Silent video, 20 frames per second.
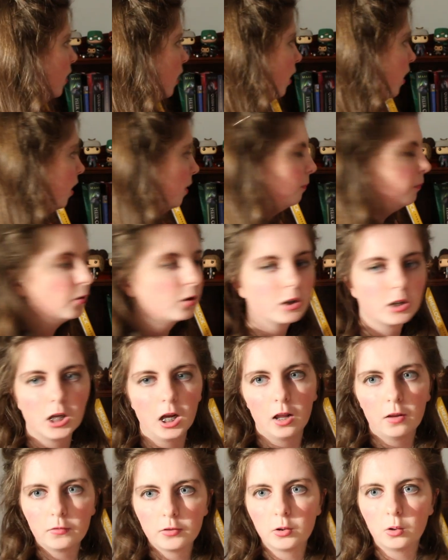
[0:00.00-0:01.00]
a
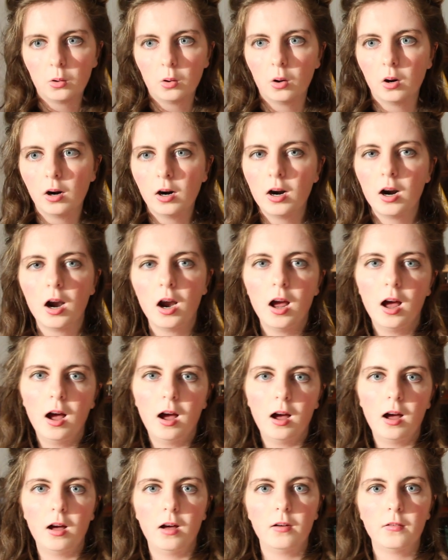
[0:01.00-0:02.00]
bookshelf tour
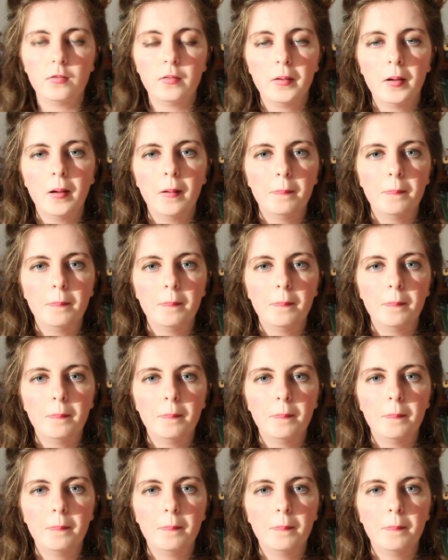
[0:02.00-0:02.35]
of